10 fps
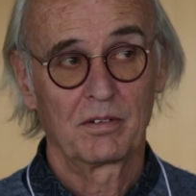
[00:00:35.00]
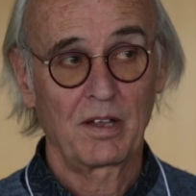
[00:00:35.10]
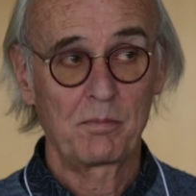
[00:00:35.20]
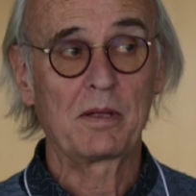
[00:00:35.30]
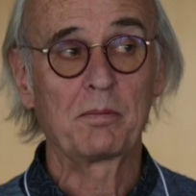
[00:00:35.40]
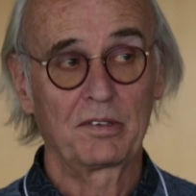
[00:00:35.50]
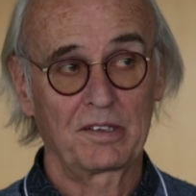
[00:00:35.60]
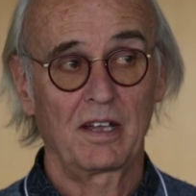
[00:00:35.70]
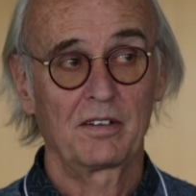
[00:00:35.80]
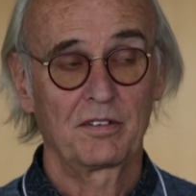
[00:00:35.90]
Some
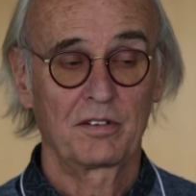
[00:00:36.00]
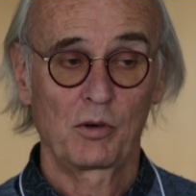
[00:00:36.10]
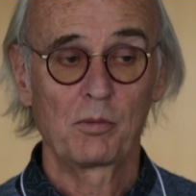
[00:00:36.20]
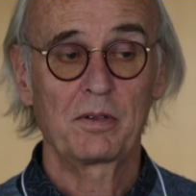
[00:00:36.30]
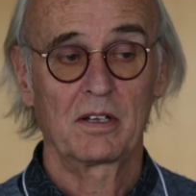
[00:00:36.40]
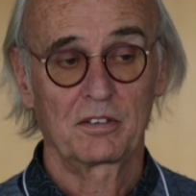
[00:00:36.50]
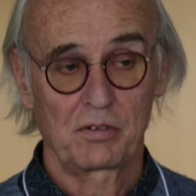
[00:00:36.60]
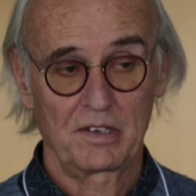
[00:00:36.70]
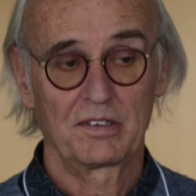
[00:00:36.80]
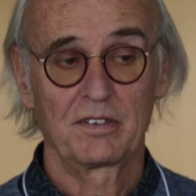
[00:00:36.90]
people say there's an
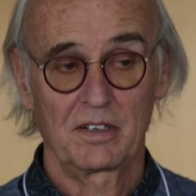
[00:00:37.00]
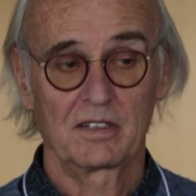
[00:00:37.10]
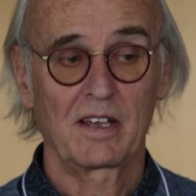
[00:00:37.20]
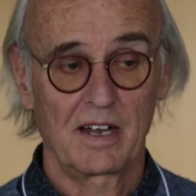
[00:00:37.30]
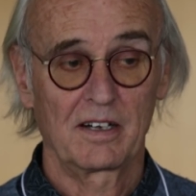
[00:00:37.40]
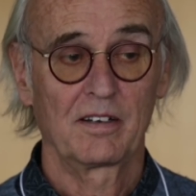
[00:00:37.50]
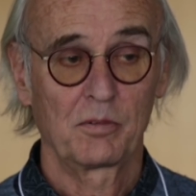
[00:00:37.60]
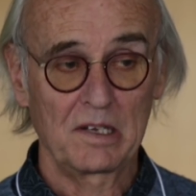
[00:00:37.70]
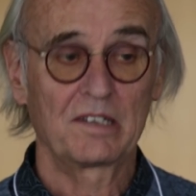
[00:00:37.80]
opiate crisis in Canada.